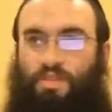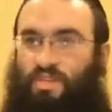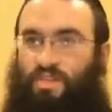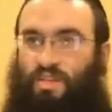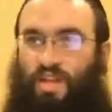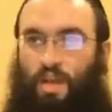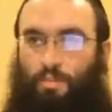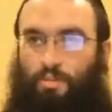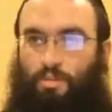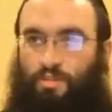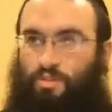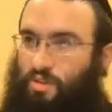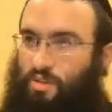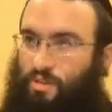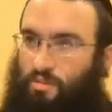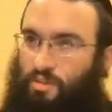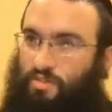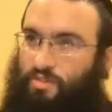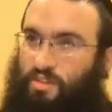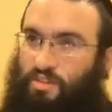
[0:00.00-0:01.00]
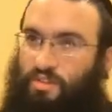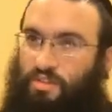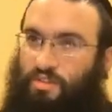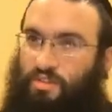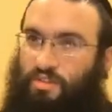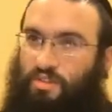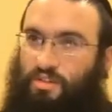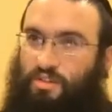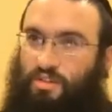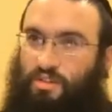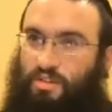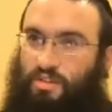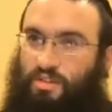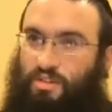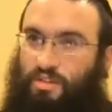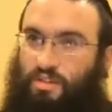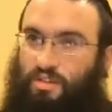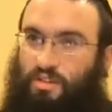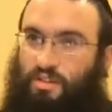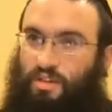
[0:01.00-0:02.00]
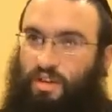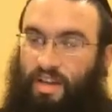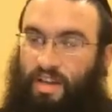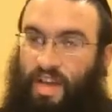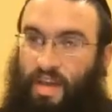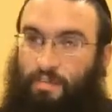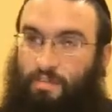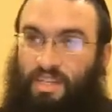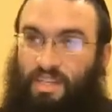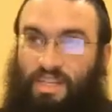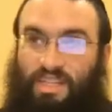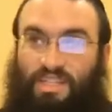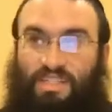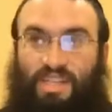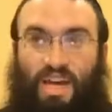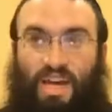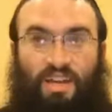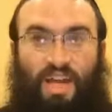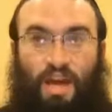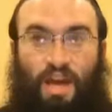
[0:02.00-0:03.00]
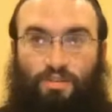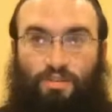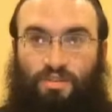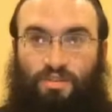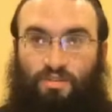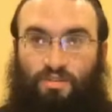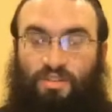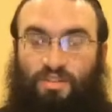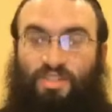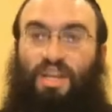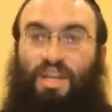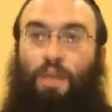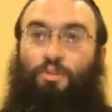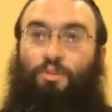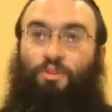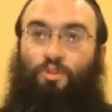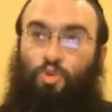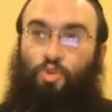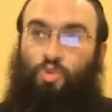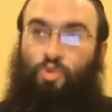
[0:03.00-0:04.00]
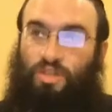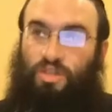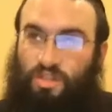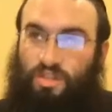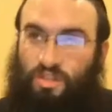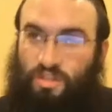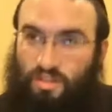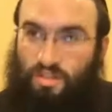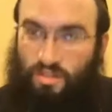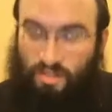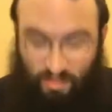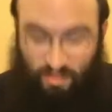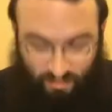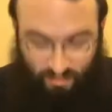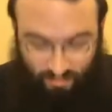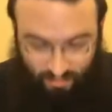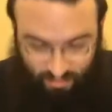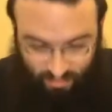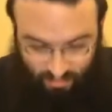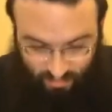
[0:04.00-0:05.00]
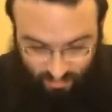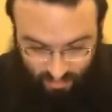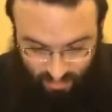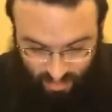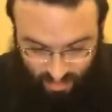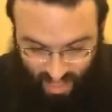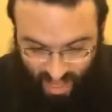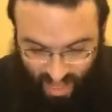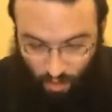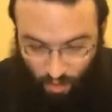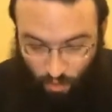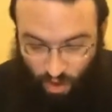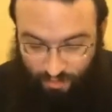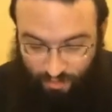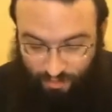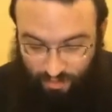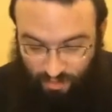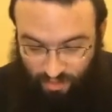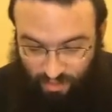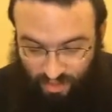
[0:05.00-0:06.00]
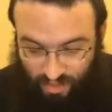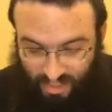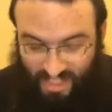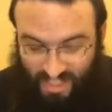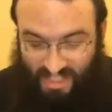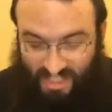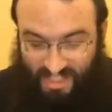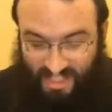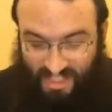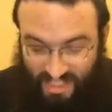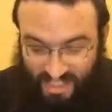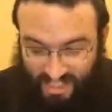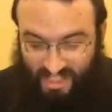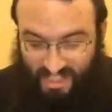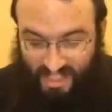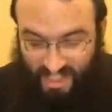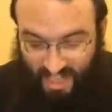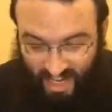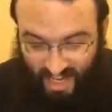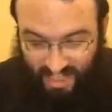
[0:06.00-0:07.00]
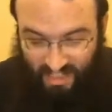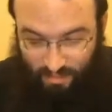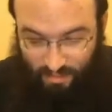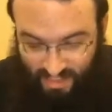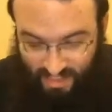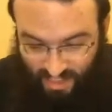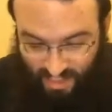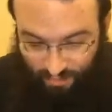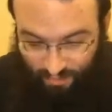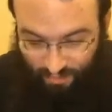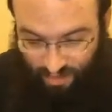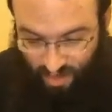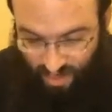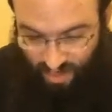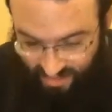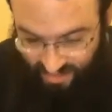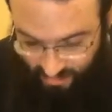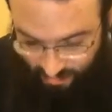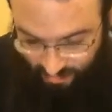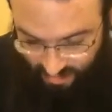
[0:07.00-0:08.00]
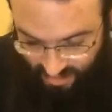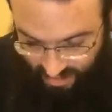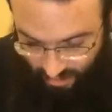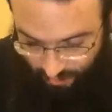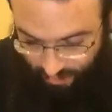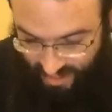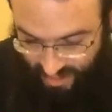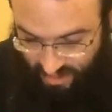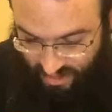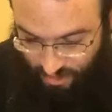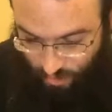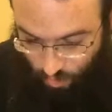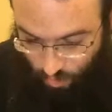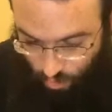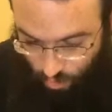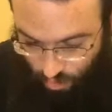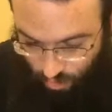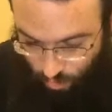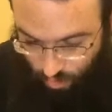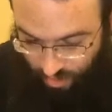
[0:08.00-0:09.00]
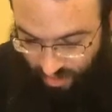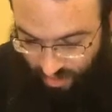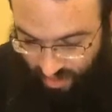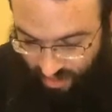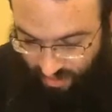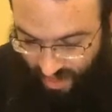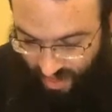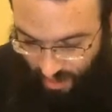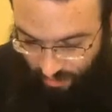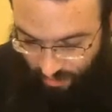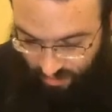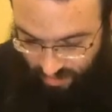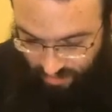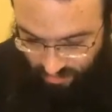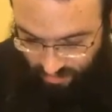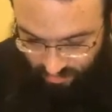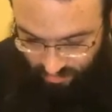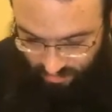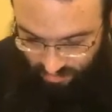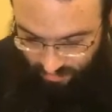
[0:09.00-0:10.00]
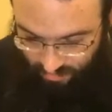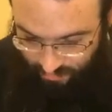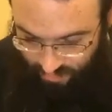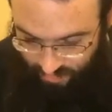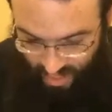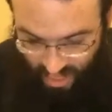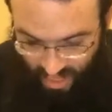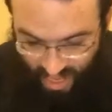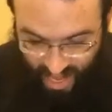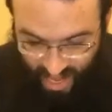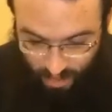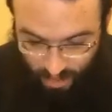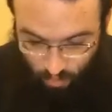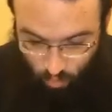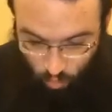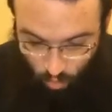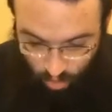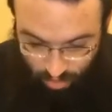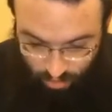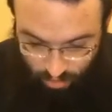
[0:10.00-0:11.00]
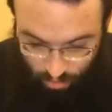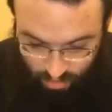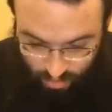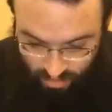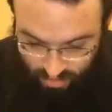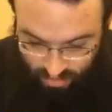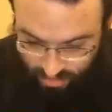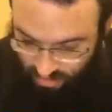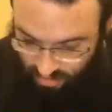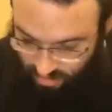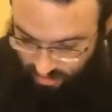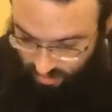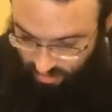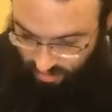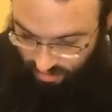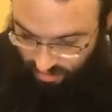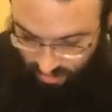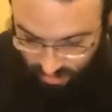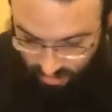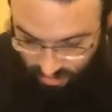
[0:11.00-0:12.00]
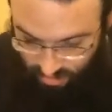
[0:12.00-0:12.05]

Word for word: You're missing an opportunity, my friend. Again, the knee is not an obstacle, it's an opportunity. However, he, God Himself, hides Himself, as it were, within the obstacles. And one who is